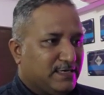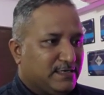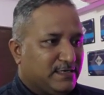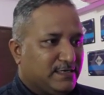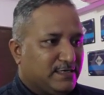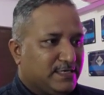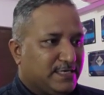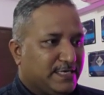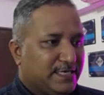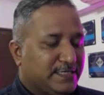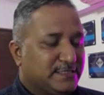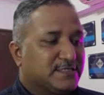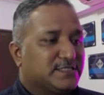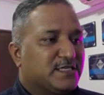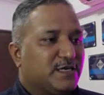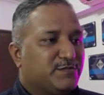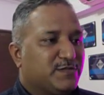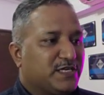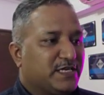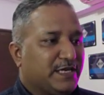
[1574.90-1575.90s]
in
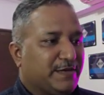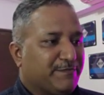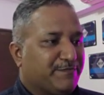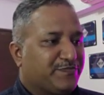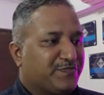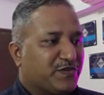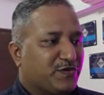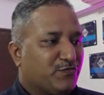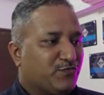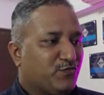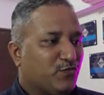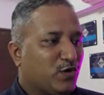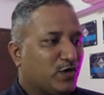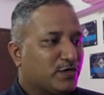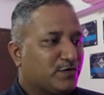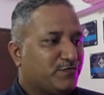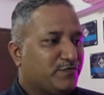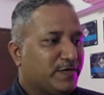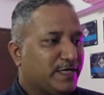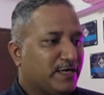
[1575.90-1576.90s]
summary, what we
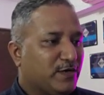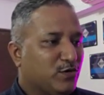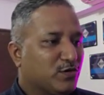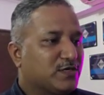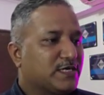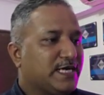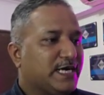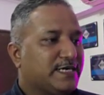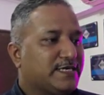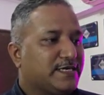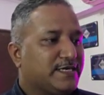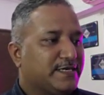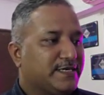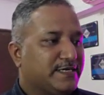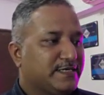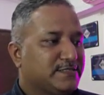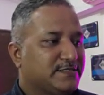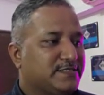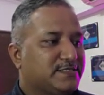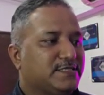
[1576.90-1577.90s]
looked at
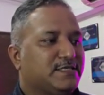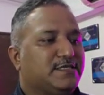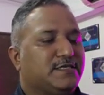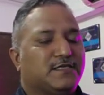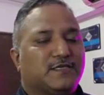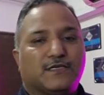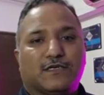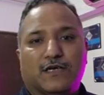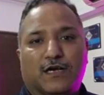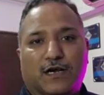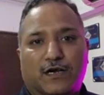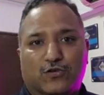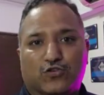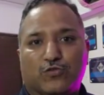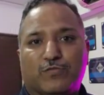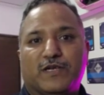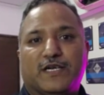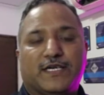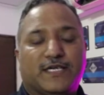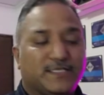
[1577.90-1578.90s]
is
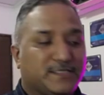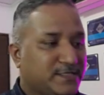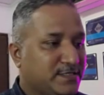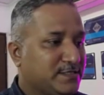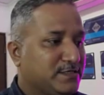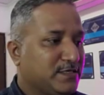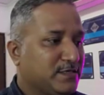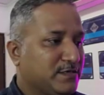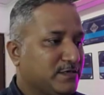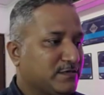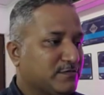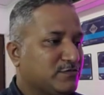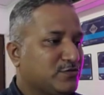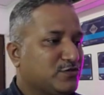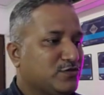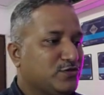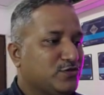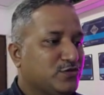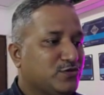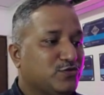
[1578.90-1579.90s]
Kubernetes is a
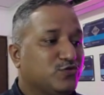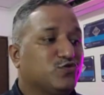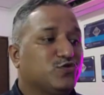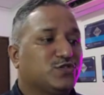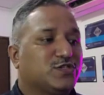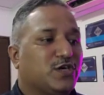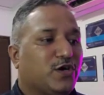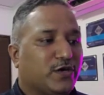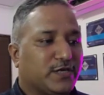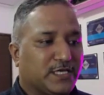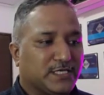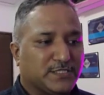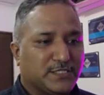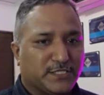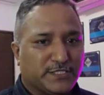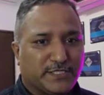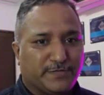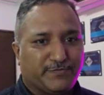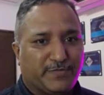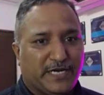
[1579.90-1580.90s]
huge orchestration
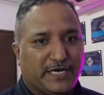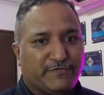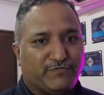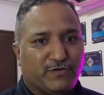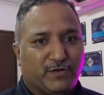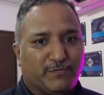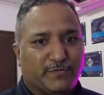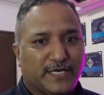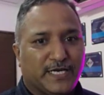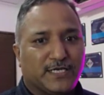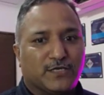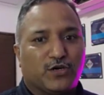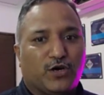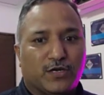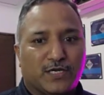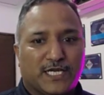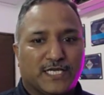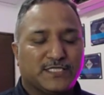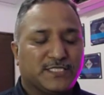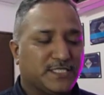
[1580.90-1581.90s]
platform. It
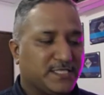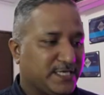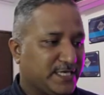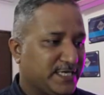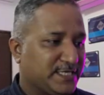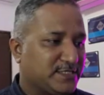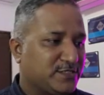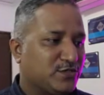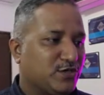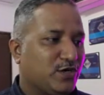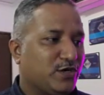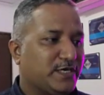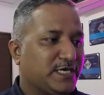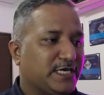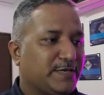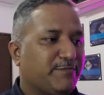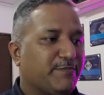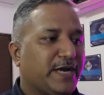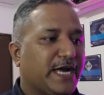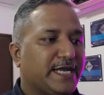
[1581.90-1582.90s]
orchestrates or it
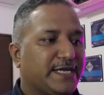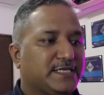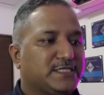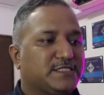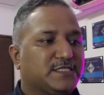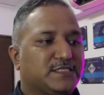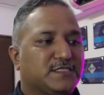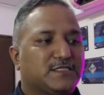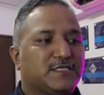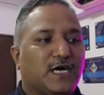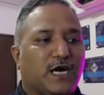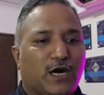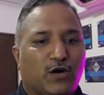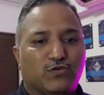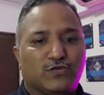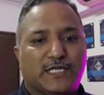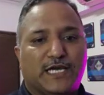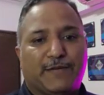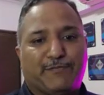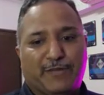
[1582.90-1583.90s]
manages how the
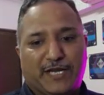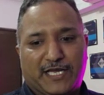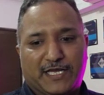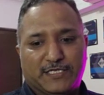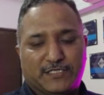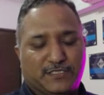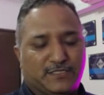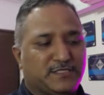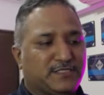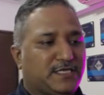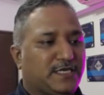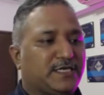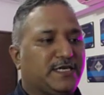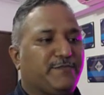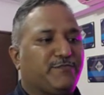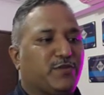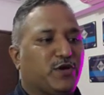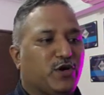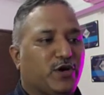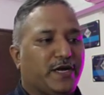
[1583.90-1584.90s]
applications are
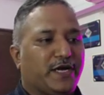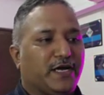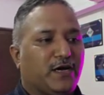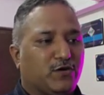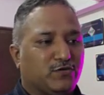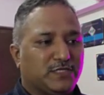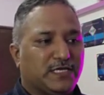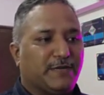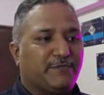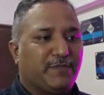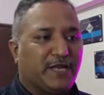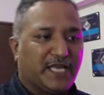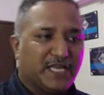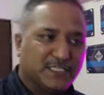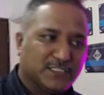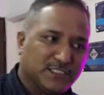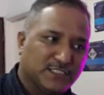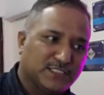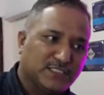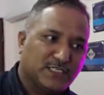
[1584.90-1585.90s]
deployed, how the
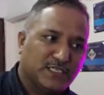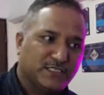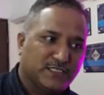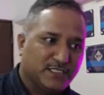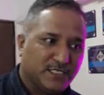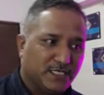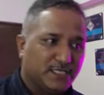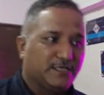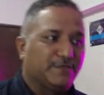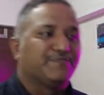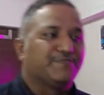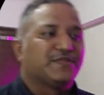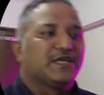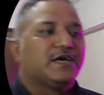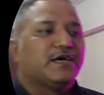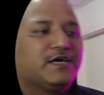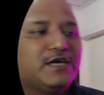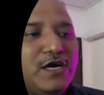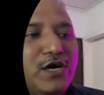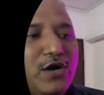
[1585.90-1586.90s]
applications are run
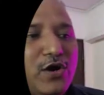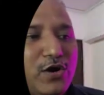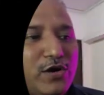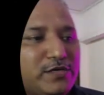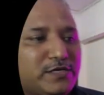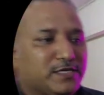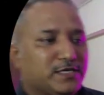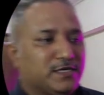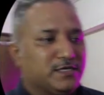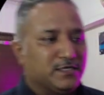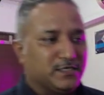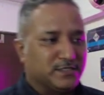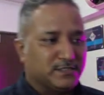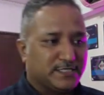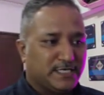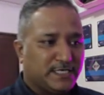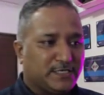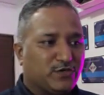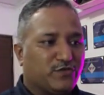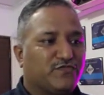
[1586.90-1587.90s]
on a set
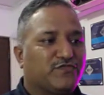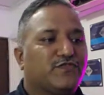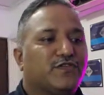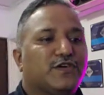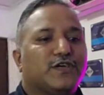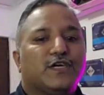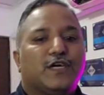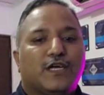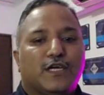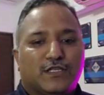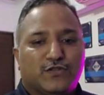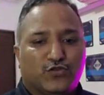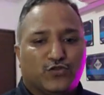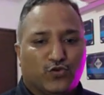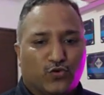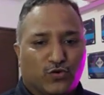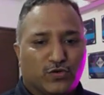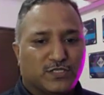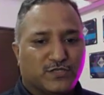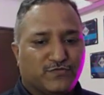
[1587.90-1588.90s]
of
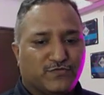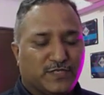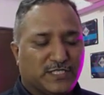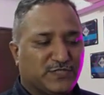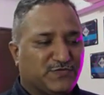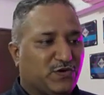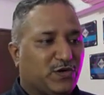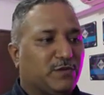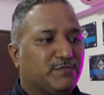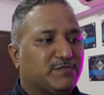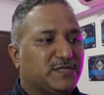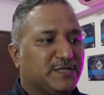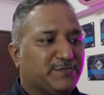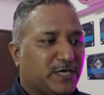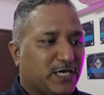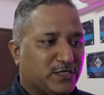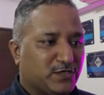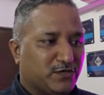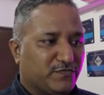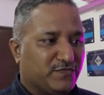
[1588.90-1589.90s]
nodes which form the part
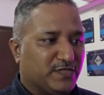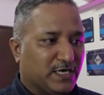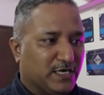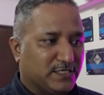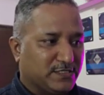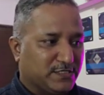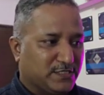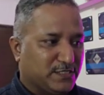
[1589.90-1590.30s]
of the cluster.